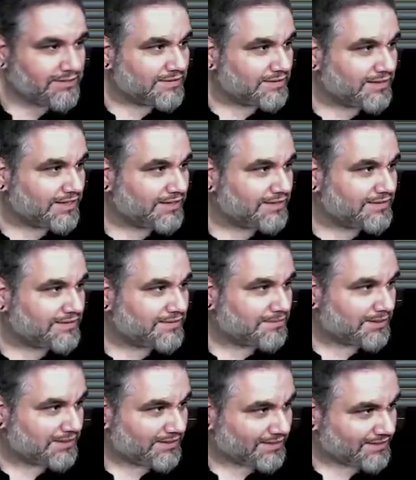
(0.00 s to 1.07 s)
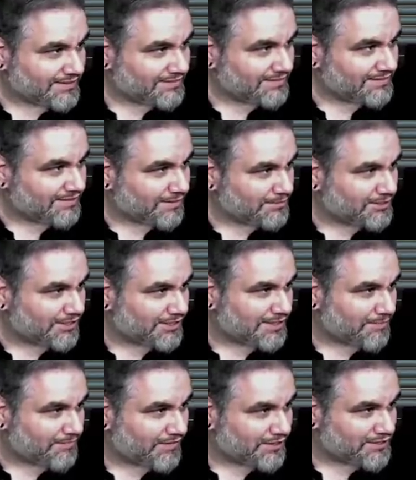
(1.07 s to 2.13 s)
Oh god, this is so many things. I'm just gonna
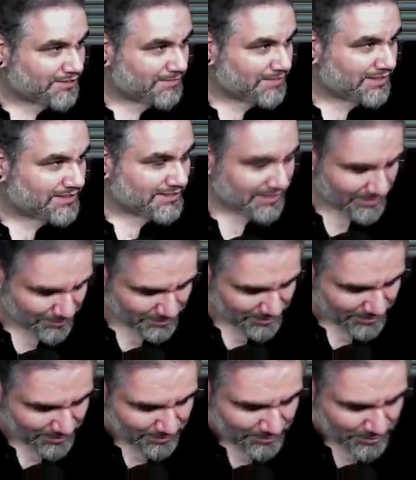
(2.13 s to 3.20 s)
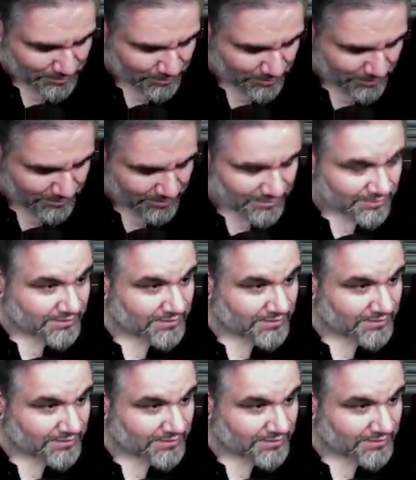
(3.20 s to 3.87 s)
type fiction because that seems like a much more